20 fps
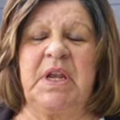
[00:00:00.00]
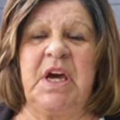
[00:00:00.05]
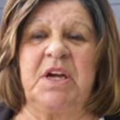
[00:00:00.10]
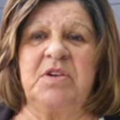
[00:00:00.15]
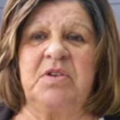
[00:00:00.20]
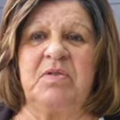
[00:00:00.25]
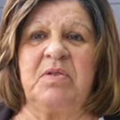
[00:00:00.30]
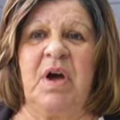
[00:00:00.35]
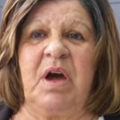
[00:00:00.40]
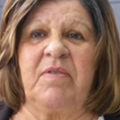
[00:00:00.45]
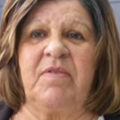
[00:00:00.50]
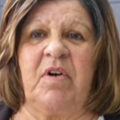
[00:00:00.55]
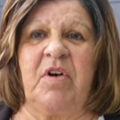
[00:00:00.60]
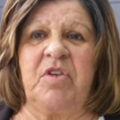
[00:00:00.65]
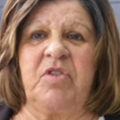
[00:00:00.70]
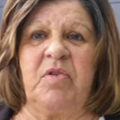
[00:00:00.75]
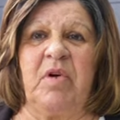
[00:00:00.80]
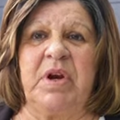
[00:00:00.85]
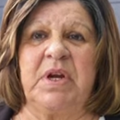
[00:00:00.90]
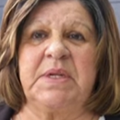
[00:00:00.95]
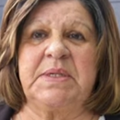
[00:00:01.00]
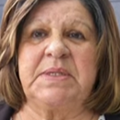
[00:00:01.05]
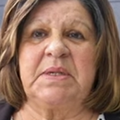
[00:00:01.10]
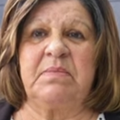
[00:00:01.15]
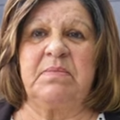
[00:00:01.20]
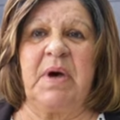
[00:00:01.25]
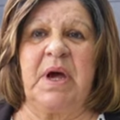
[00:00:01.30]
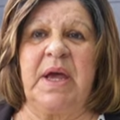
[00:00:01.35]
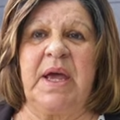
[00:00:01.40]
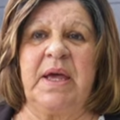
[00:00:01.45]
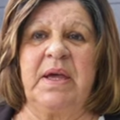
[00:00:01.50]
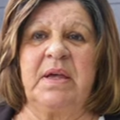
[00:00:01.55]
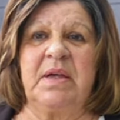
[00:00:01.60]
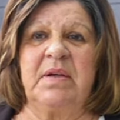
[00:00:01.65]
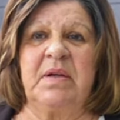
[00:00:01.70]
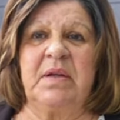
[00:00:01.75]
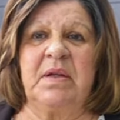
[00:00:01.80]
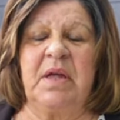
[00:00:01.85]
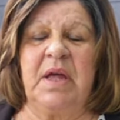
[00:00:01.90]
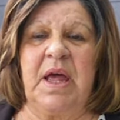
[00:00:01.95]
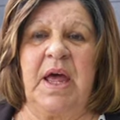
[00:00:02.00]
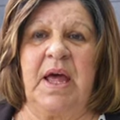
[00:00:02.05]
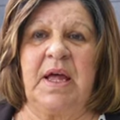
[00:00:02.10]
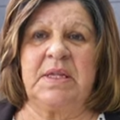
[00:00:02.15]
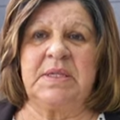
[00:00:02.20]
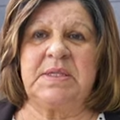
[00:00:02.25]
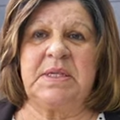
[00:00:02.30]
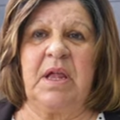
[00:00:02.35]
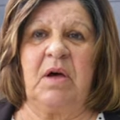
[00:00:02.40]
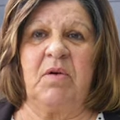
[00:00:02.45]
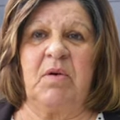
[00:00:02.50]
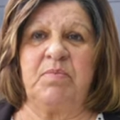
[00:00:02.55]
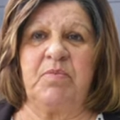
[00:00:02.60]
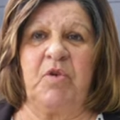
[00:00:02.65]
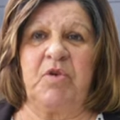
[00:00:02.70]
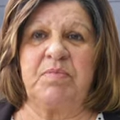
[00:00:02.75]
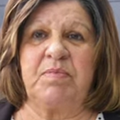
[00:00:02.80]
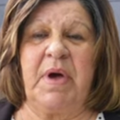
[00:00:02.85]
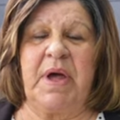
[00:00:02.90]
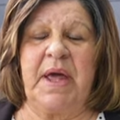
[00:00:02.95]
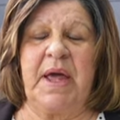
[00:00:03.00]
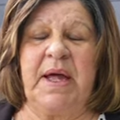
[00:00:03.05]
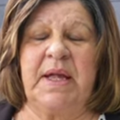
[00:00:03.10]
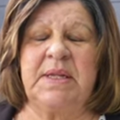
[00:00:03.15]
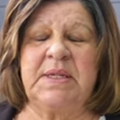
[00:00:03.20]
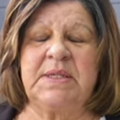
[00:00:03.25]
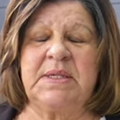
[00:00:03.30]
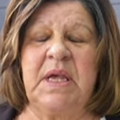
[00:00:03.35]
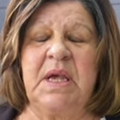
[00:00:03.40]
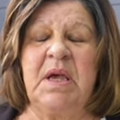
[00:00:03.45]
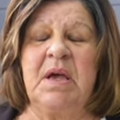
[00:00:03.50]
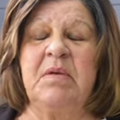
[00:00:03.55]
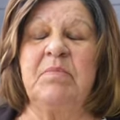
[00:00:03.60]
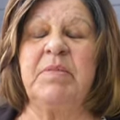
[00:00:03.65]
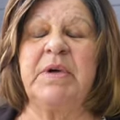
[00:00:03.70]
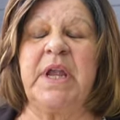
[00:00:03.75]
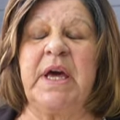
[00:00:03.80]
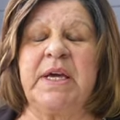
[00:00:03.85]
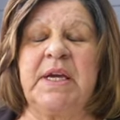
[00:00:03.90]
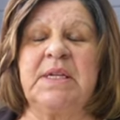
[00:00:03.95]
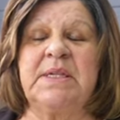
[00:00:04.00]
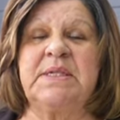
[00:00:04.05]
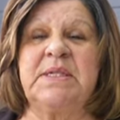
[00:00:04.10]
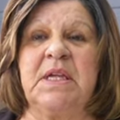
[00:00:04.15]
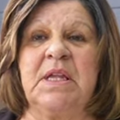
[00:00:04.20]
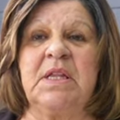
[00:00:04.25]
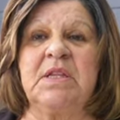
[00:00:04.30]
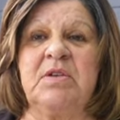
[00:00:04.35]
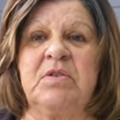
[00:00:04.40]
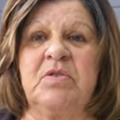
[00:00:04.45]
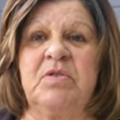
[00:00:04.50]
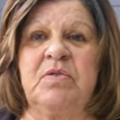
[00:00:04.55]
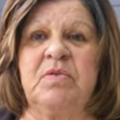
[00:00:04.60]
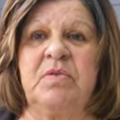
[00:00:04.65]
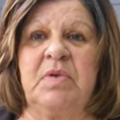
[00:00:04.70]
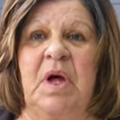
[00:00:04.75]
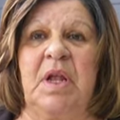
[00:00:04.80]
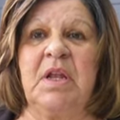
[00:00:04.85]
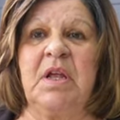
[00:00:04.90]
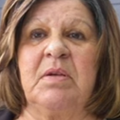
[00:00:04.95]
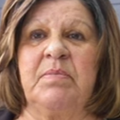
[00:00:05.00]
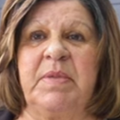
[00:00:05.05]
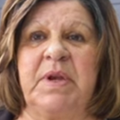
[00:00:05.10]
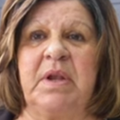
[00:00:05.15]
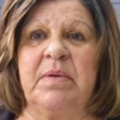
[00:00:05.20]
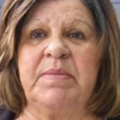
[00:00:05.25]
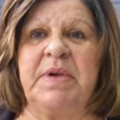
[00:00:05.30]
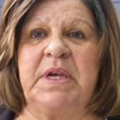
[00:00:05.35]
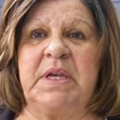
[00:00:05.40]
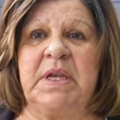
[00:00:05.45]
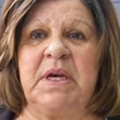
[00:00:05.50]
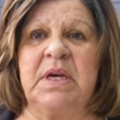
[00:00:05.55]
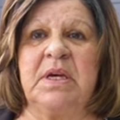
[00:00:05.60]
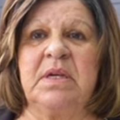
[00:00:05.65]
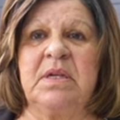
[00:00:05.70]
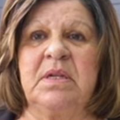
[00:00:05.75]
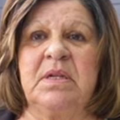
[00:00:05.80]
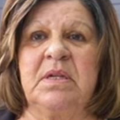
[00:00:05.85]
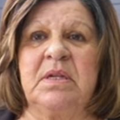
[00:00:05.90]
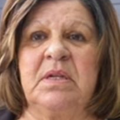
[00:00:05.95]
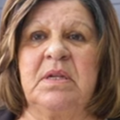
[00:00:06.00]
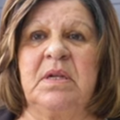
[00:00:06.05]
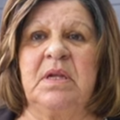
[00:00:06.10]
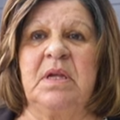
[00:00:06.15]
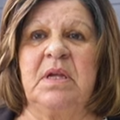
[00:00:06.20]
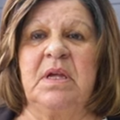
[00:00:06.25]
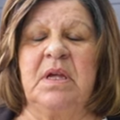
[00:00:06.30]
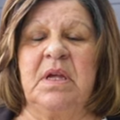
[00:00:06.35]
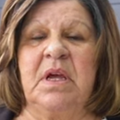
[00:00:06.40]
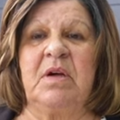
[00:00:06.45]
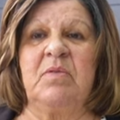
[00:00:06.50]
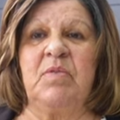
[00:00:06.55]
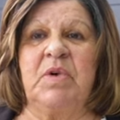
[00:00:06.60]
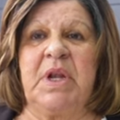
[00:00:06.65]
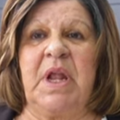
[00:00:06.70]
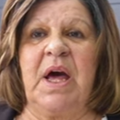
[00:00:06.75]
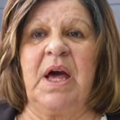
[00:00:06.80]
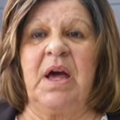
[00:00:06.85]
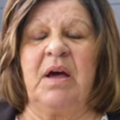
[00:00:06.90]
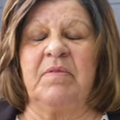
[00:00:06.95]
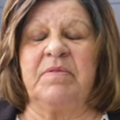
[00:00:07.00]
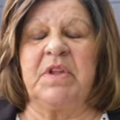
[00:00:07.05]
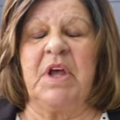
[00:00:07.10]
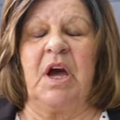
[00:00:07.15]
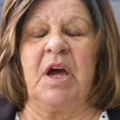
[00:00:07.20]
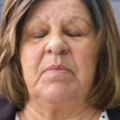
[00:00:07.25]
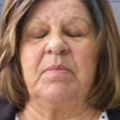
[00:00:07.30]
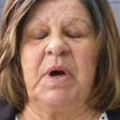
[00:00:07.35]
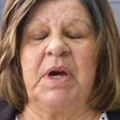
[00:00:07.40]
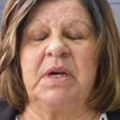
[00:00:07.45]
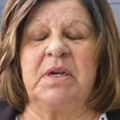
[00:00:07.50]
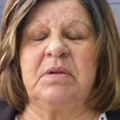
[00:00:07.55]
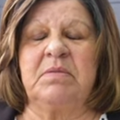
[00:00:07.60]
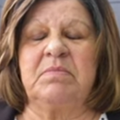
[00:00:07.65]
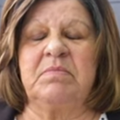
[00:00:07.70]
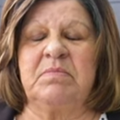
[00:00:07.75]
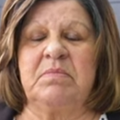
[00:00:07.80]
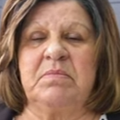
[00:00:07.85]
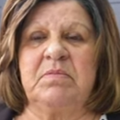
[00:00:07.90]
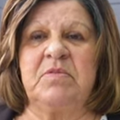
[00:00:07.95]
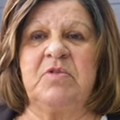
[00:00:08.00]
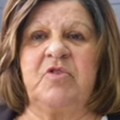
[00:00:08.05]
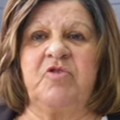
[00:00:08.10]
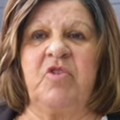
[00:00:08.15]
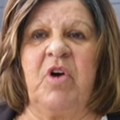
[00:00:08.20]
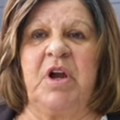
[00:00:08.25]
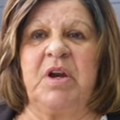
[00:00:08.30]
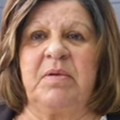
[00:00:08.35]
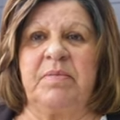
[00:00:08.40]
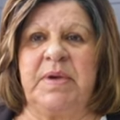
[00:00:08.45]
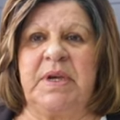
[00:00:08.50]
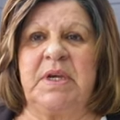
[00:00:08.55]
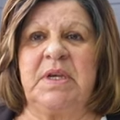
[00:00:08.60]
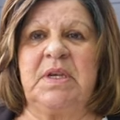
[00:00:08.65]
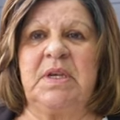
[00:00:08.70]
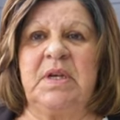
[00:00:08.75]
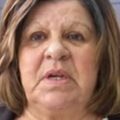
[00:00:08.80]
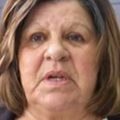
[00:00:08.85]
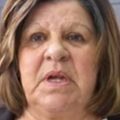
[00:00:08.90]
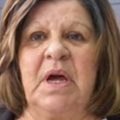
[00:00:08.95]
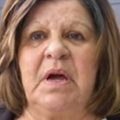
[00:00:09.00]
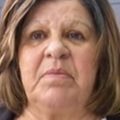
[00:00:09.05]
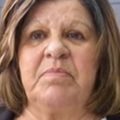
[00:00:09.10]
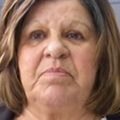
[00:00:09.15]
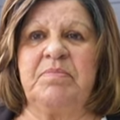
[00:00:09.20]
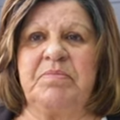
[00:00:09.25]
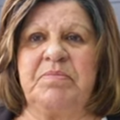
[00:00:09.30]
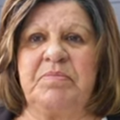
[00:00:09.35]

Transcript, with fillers: but I do have arthritis in my hands now on both my hands, but I can still do a little bit of beating. And when I have time, I try to be. Yeah.